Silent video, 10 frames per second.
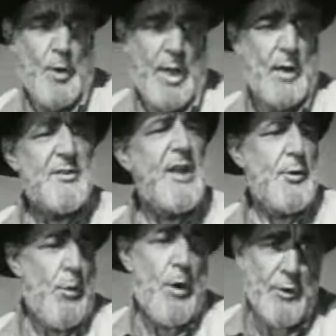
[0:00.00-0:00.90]
Well, this ain't
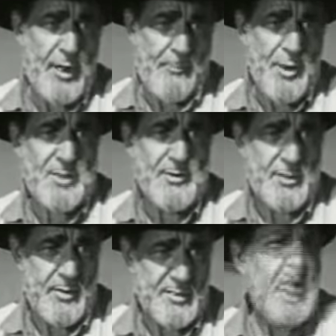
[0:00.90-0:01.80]
no ordinary preacher, Mr.
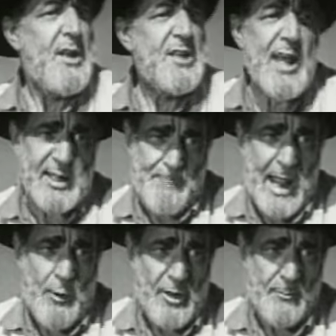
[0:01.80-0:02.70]
Chris. He's got the
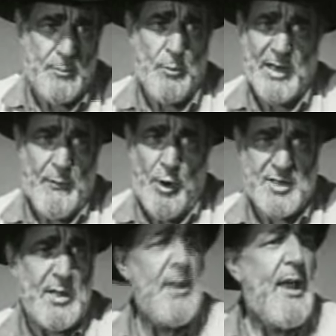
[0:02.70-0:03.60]
power on him. What a voice.
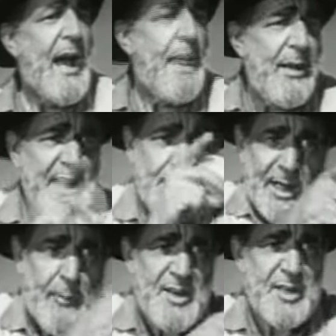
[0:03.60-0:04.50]
I bet he'd have been
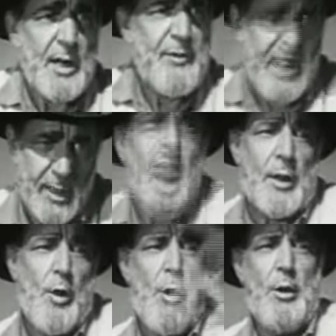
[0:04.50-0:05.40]
a great singer if he hadn't got
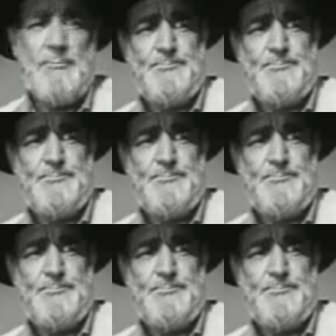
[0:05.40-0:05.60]
the call.